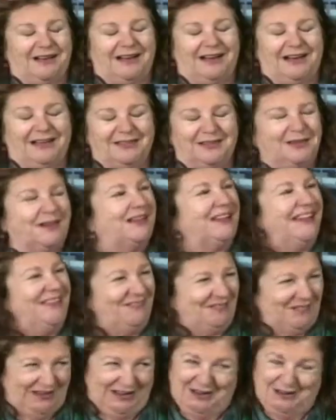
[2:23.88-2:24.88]
Building on
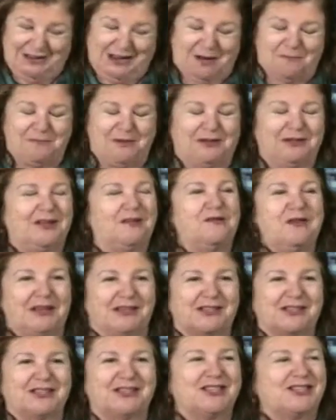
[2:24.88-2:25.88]
v. v. Yeah, right. Building V.
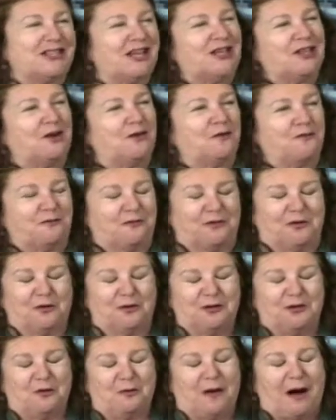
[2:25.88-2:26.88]
It's going to stay there for right.
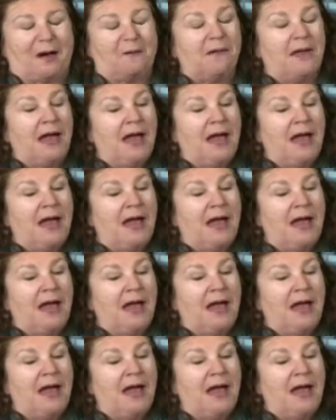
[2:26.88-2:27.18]
a little while.